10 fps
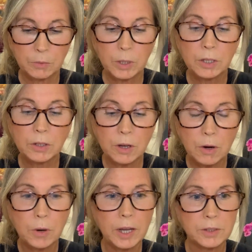
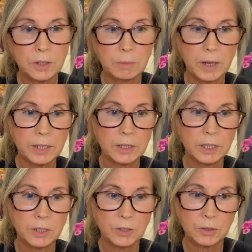know has our best
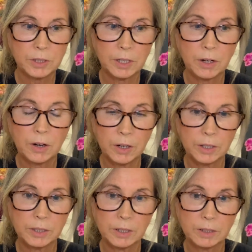interests at heart,